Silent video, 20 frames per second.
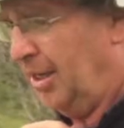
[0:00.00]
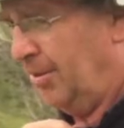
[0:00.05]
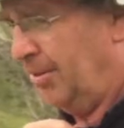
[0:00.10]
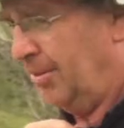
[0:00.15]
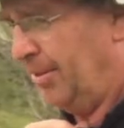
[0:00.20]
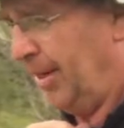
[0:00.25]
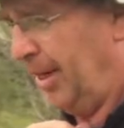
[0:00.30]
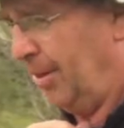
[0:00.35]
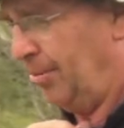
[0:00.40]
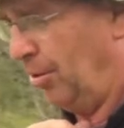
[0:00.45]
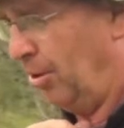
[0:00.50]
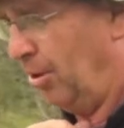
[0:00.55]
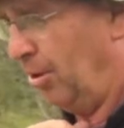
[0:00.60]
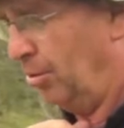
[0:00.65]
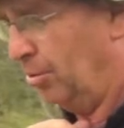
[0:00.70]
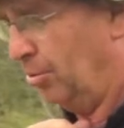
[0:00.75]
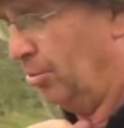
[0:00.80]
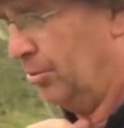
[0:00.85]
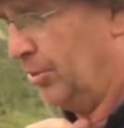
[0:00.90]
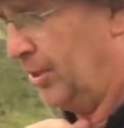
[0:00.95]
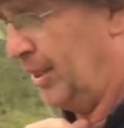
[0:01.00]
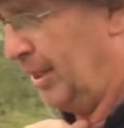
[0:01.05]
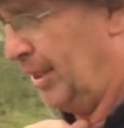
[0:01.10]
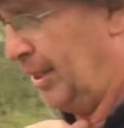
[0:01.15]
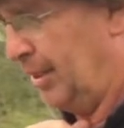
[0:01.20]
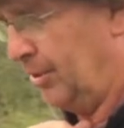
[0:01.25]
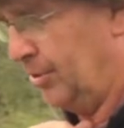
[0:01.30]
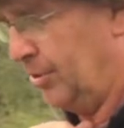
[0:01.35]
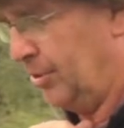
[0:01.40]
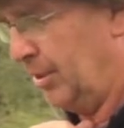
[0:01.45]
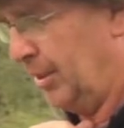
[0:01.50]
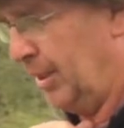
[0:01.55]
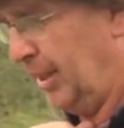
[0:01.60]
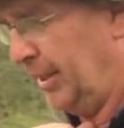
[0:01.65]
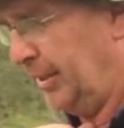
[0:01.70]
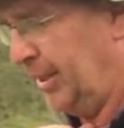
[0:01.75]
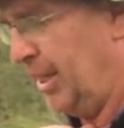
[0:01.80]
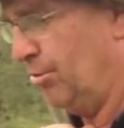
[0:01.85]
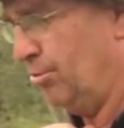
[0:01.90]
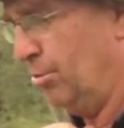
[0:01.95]
they were old
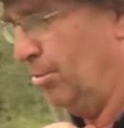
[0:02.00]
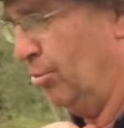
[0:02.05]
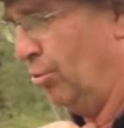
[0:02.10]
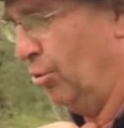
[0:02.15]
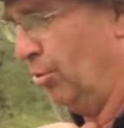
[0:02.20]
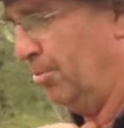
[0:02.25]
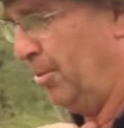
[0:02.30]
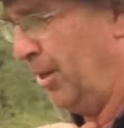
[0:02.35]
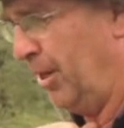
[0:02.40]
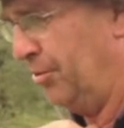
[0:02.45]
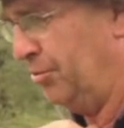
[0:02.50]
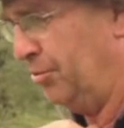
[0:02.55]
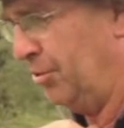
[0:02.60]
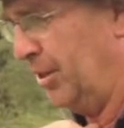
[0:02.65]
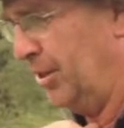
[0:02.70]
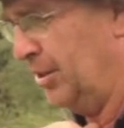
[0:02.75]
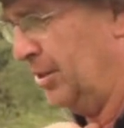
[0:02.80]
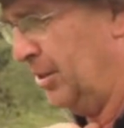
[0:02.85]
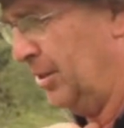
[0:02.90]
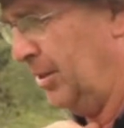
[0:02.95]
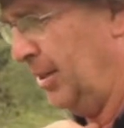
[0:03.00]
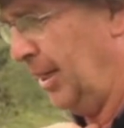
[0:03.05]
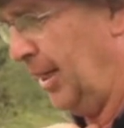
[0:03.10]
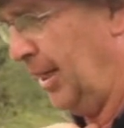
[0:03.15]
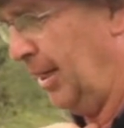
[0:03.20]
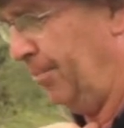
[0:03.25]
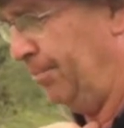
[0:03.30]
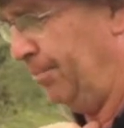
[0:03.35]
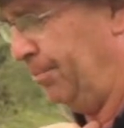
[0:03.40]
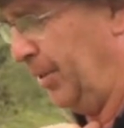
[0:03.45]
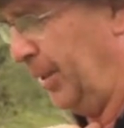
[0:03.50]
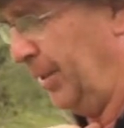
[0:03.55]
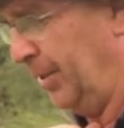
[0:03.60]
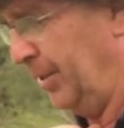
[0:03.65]
catchment board pine trees, but